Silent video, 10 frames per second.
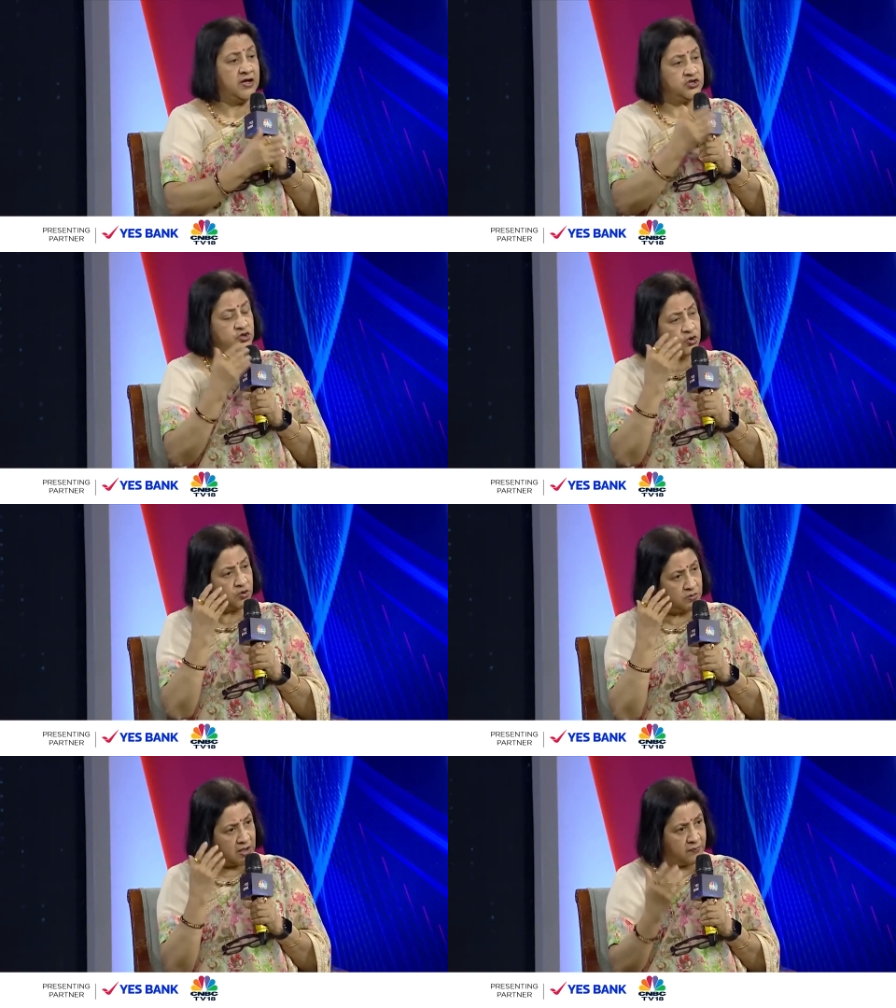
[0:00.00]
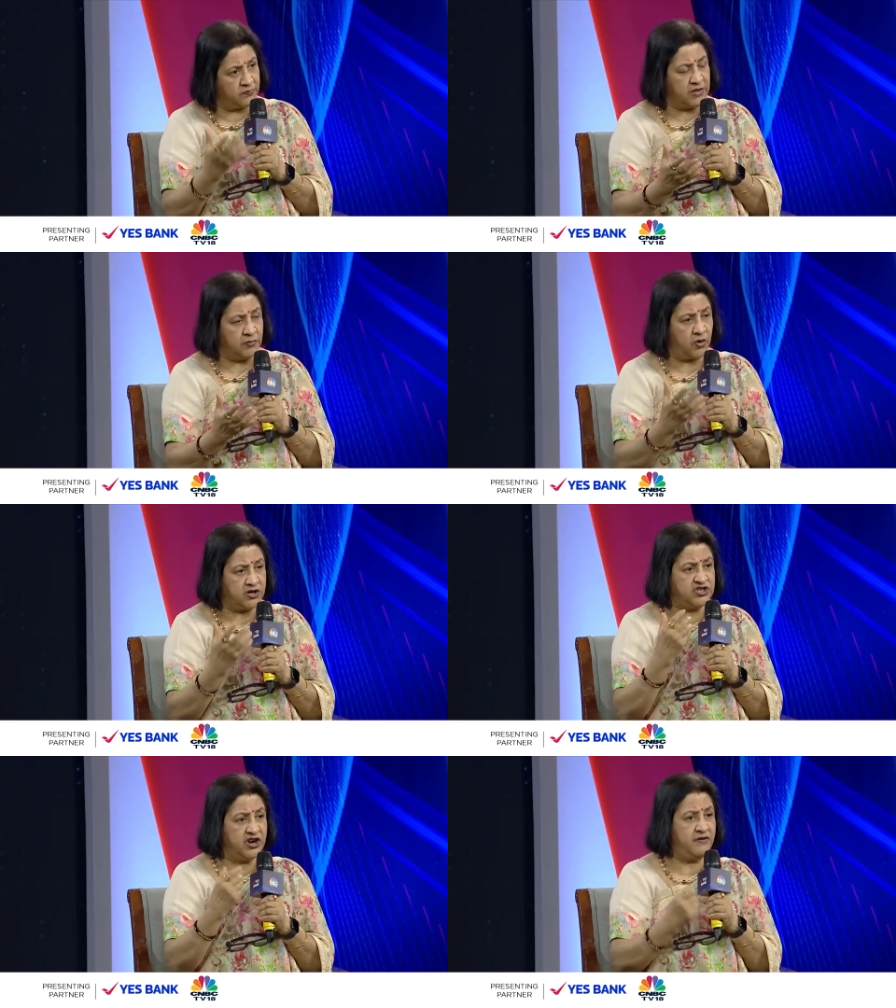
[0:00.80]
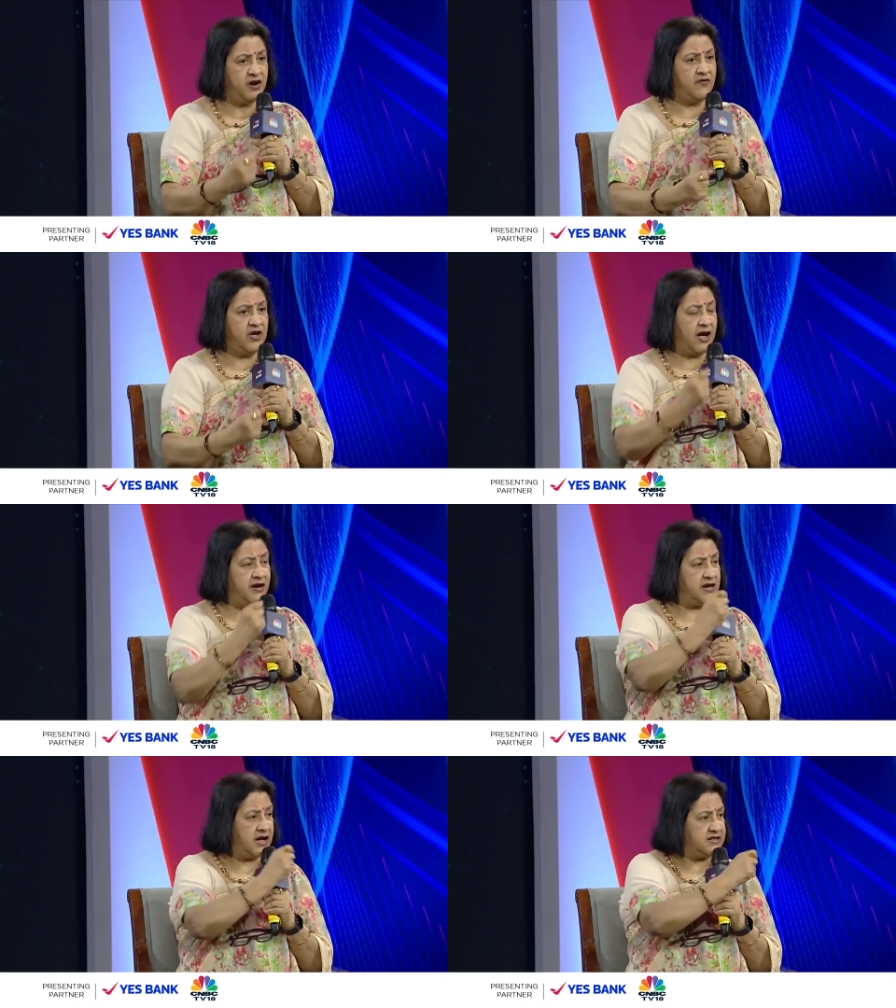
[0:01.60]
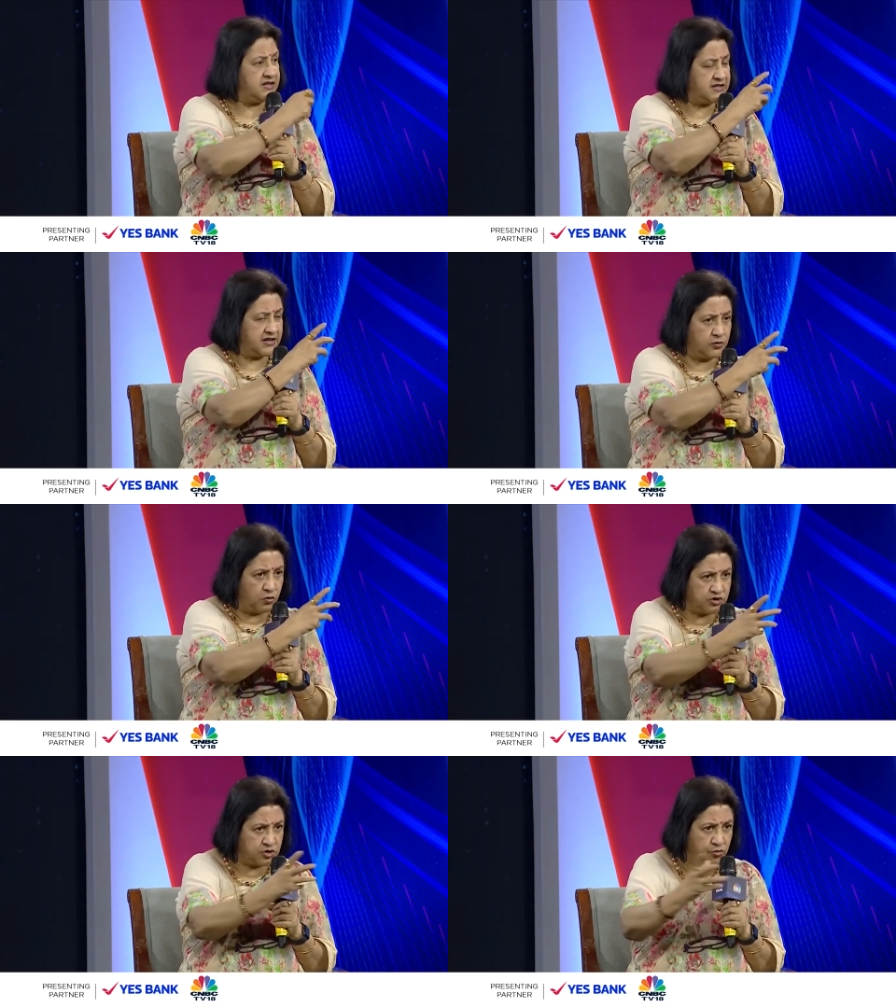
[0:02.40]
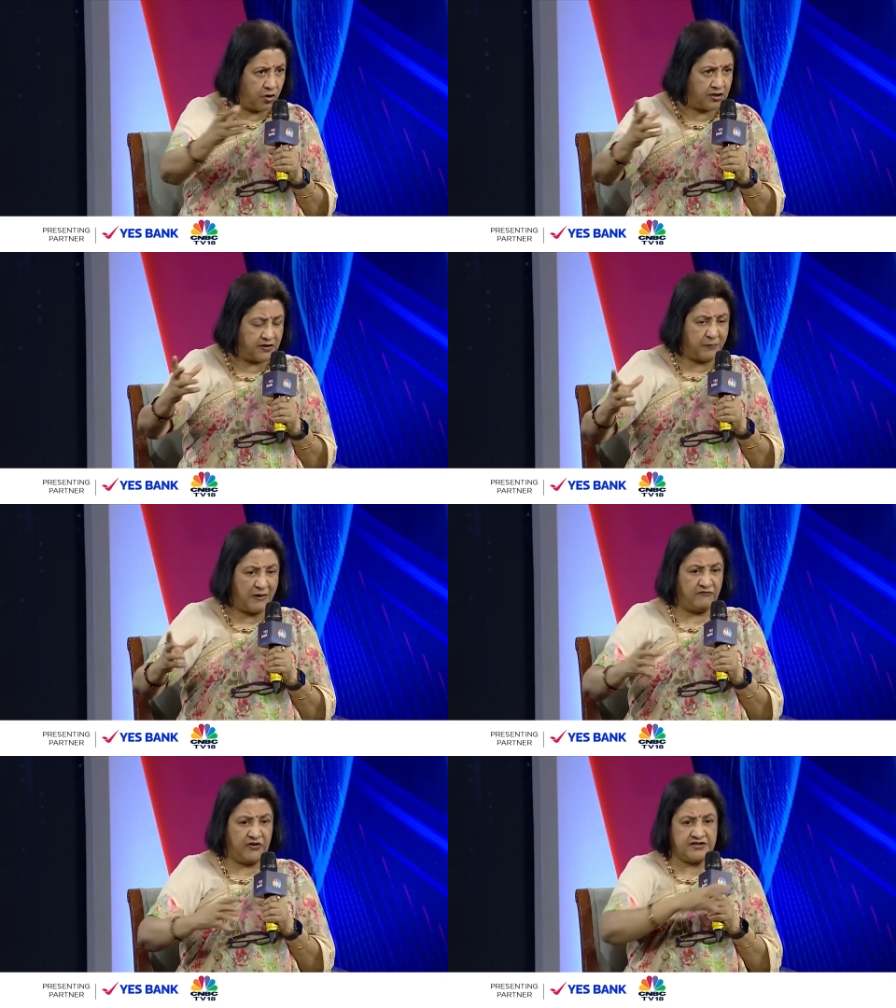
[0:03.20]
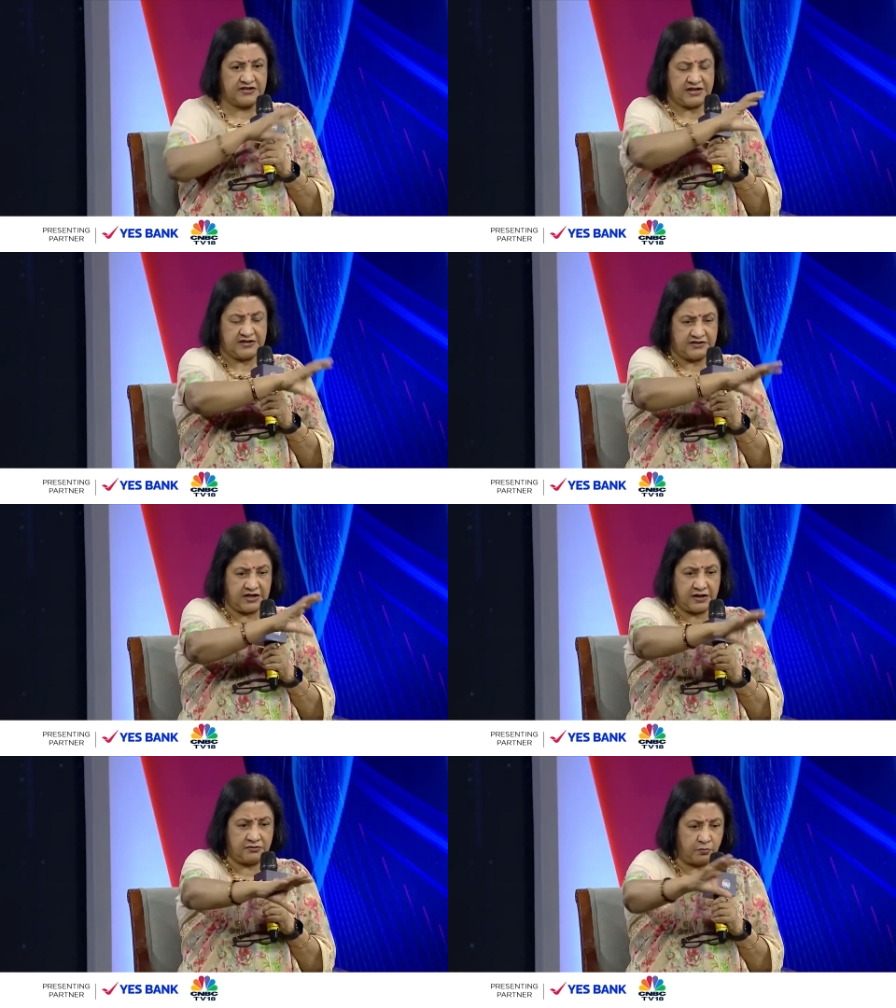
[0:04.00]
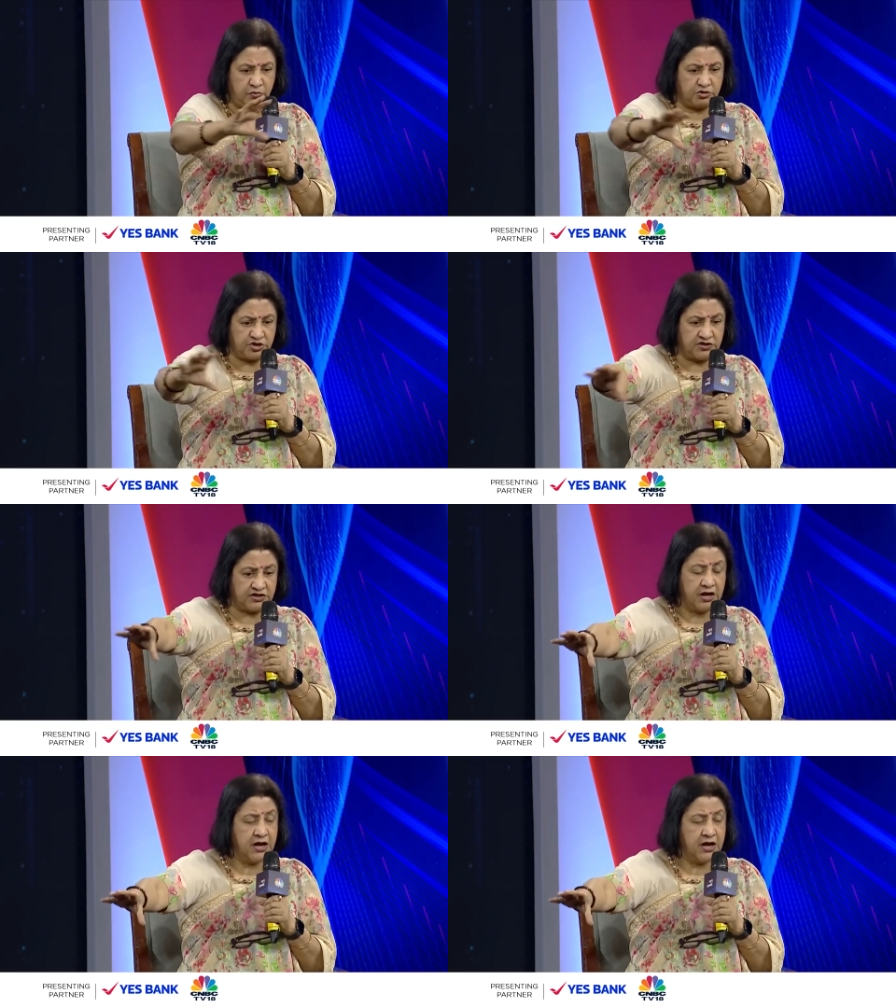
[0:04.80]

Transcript: So what generative AI does is it goes through all the pamphlets that is there, the brochures